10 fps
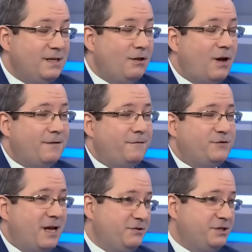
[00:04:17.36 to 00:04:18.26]
see a lot of
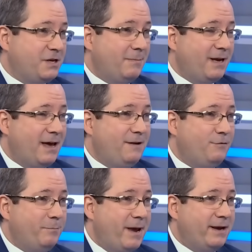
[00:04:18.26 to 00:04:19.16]
challenges coming ahead
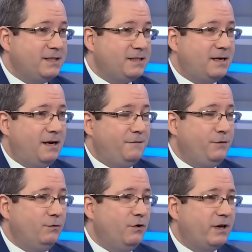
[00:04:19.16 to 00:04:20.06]
for banks.
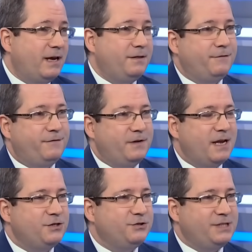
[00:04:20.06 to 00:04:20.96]
If you look at the
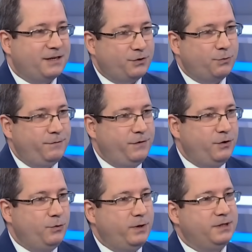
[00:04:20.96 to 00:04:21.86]
financial sector
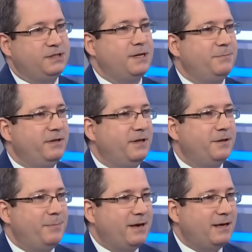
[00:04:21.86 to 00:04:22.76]
review, is something
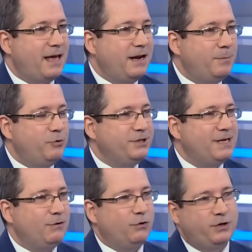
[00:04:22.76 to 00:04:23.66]
that the Bank of Canada
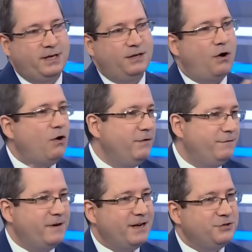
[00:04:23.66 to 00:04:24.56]
puts out looking at all the
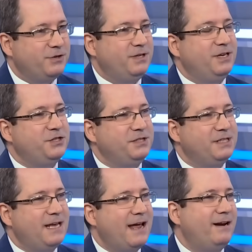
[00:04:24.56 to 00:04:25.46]
financial
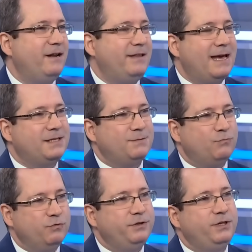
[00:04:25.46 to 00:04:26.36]
conditions in Canada, and they had
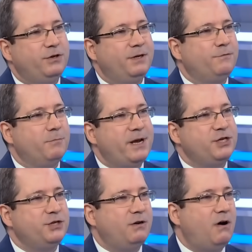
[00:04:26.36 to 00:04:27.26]
some really good
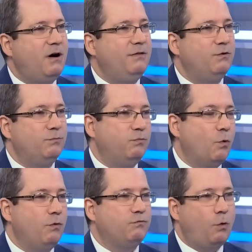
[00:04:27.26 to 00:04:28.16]
information on the
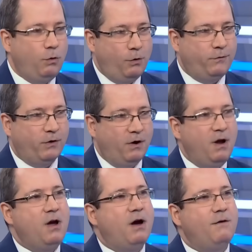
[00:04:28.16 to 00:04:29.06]
rollover
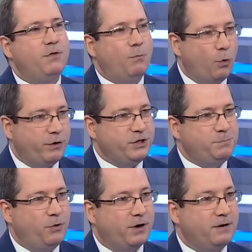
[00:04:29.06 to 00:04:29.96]
of the
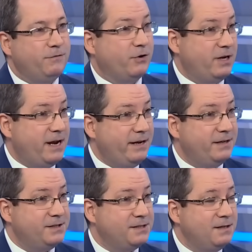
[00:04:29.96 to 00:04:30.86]
mortgage book for
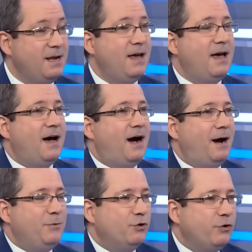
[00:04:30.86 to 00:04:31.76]
Canadians.
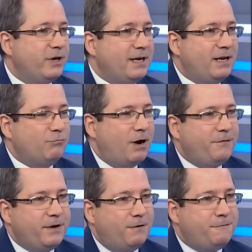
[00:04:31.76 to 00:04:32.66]
You're looking at it,
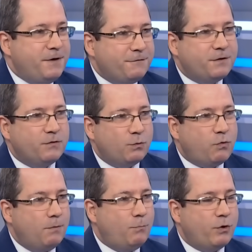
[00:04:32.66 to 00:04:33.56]
roughly a fifth of the
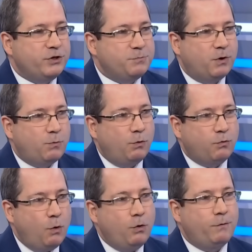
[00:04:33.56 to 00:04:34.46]
mortgage book will
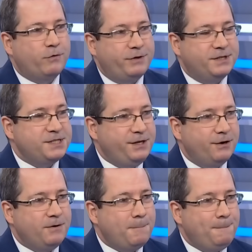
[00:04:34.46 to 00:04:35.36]
roll over this
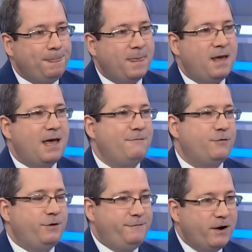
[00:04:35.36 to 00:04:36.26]
year. And
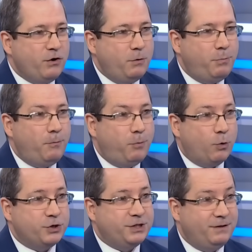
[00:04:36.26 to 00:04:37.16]
for the variable
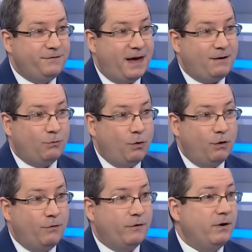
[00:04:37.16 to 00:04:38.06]
portion of that
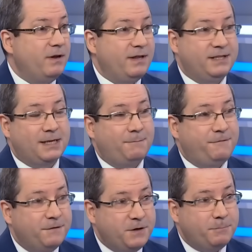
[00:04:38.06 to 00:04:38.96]
rollover, it's up
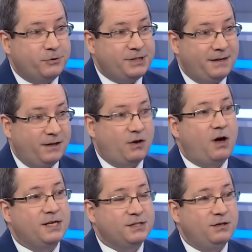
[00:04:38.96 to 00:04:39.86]
50%. The
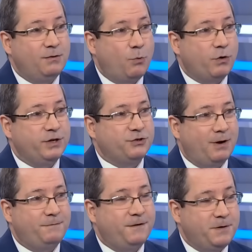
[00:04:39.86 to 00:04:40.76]
costs on the mortgage are
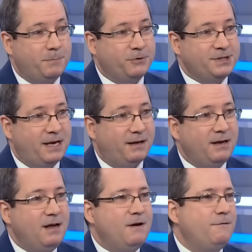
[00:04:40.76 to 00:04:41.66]
up 50%.
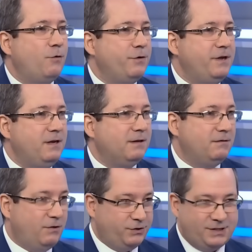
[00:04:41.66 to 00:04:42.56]
For
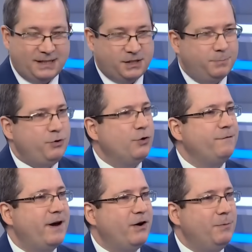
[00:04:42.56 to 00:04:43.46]
that's the pure
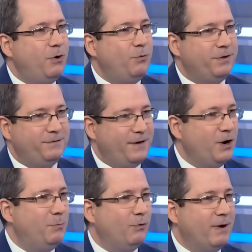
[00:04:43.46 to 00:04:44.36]
variable with a
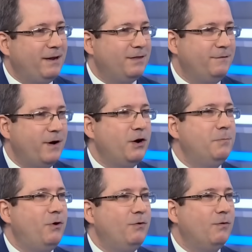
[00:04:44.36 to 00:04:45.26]
variable rate. The
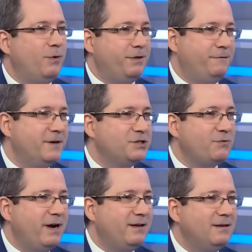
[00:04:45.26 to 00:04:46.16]
variable with a fixed